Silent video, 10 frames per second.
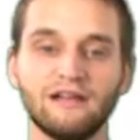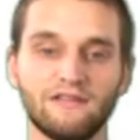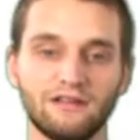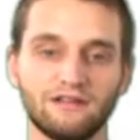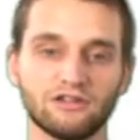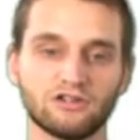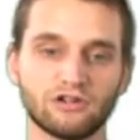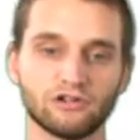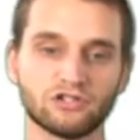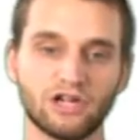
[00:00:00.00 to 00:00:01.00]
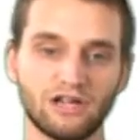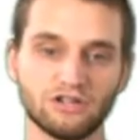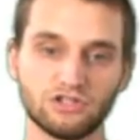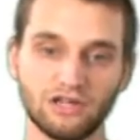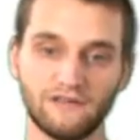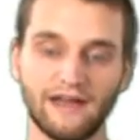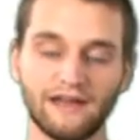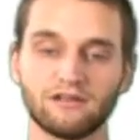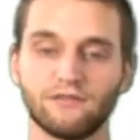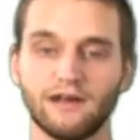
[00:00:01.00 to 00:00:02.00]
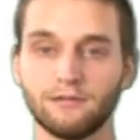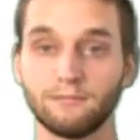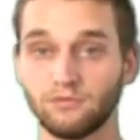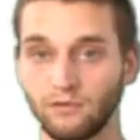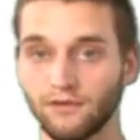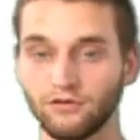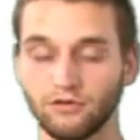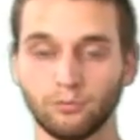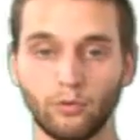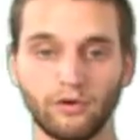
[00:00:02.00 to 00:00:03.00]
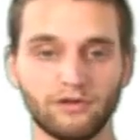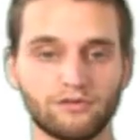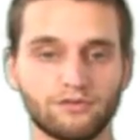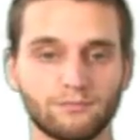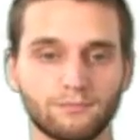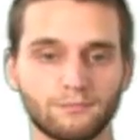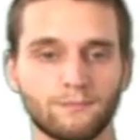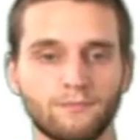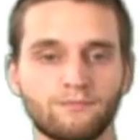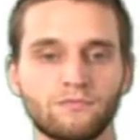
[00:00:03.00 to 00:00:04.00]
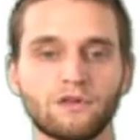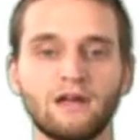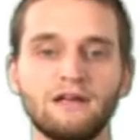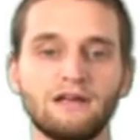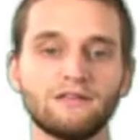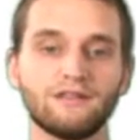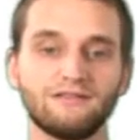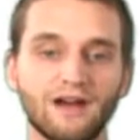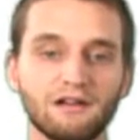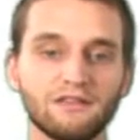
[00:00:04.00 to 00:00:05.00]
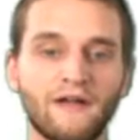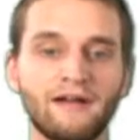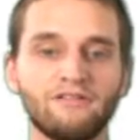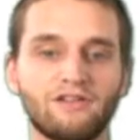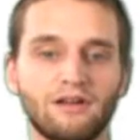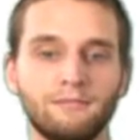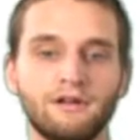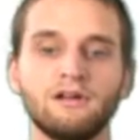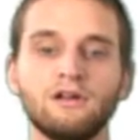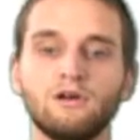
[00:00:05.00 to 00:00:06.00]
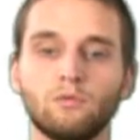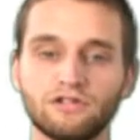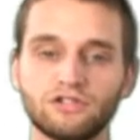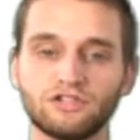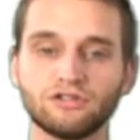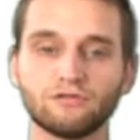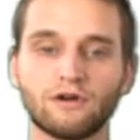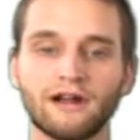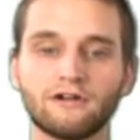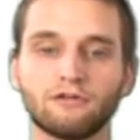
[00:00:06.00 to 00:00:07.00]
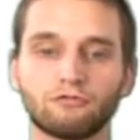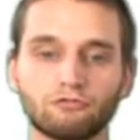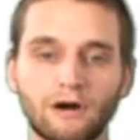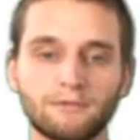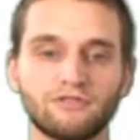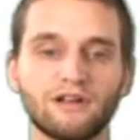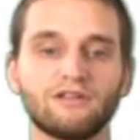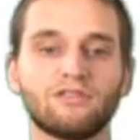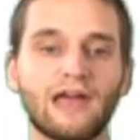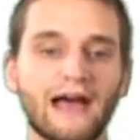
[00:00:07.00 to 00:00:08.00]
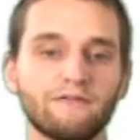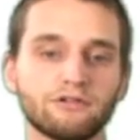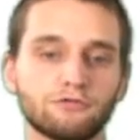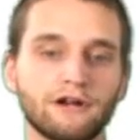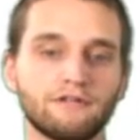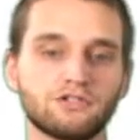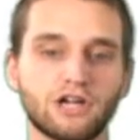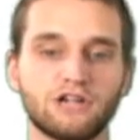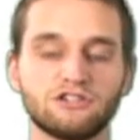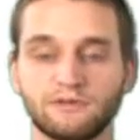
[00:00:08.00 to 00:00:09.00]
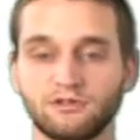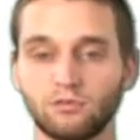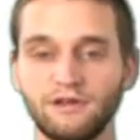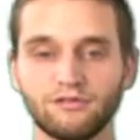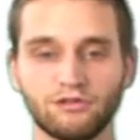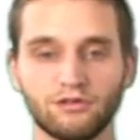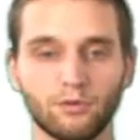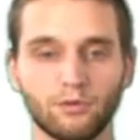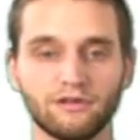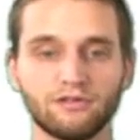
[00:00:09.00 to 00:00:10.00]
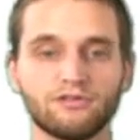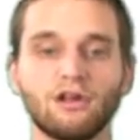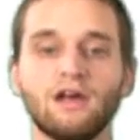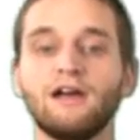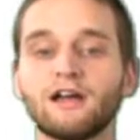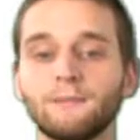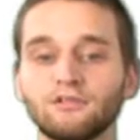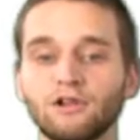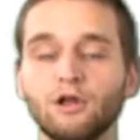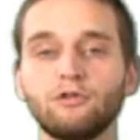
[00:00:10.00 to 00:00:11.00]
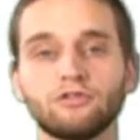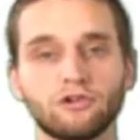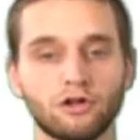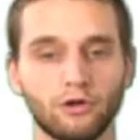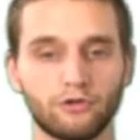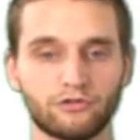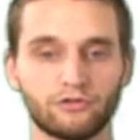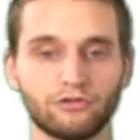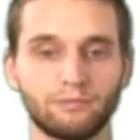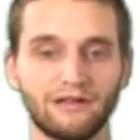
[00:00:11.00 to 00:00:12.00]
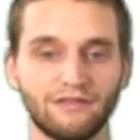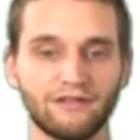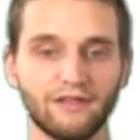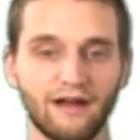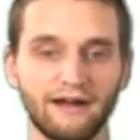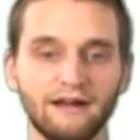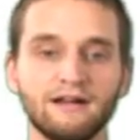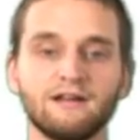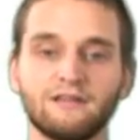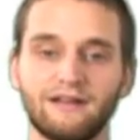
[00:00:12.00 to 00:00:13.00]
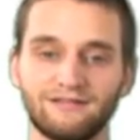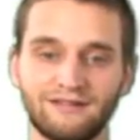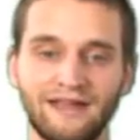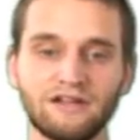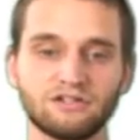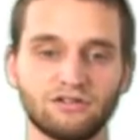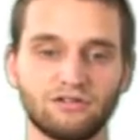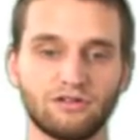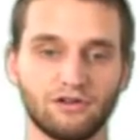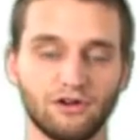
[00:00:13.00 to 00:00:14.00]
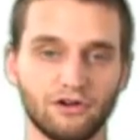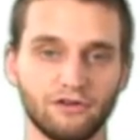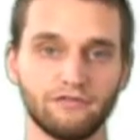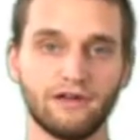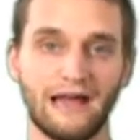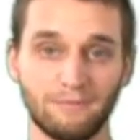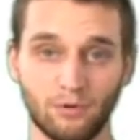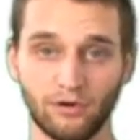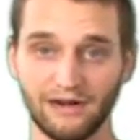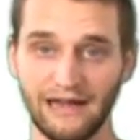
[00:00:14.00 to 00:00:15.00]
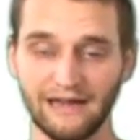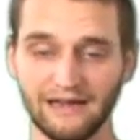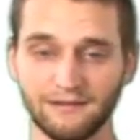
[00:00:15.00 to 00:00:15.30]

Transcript: the additional change in the x value between the 2 points. The dotted line segment, which still represents the average rate of change between the 2 points, comes closer and closer to being the line that is tangent to the curve at point A.